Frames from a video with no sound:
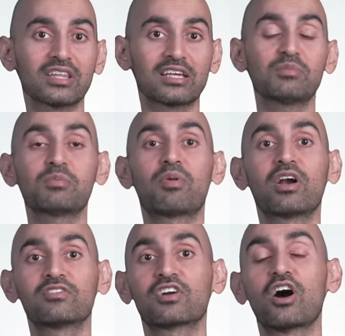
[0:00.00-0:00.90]
they can be
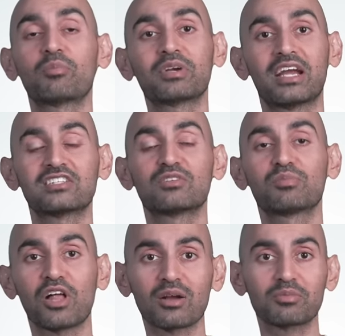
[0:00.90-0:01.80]
part of a comprehensive
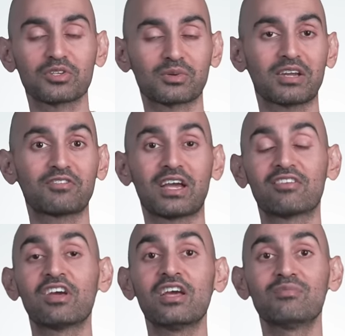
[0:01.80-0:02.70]
blog post, right? If you
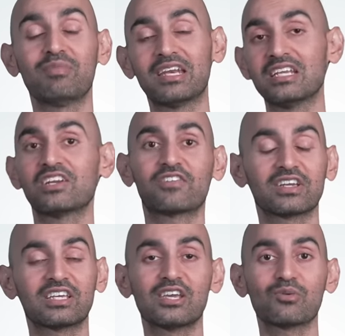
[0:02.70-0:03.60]
have many
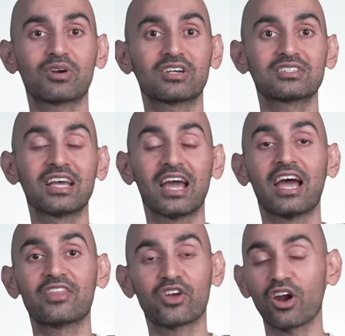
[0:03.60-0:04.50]
different keywords
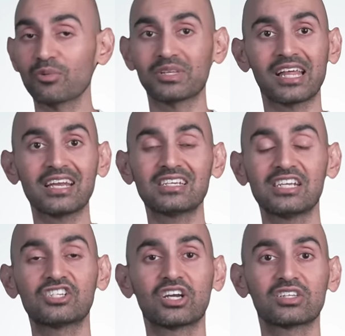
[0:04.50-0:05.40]
and they're all related to
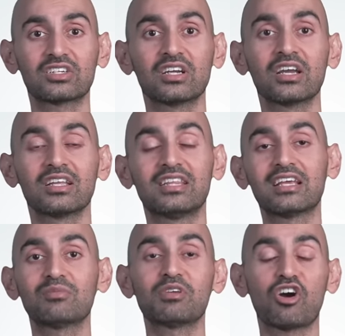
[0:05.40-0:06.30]
each other, they
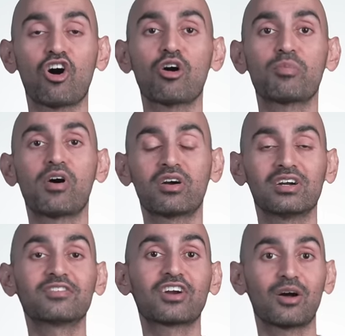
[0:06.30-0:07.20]
can be all part
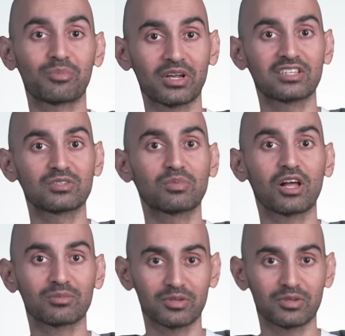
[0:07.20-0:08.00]
of a comprehensive blog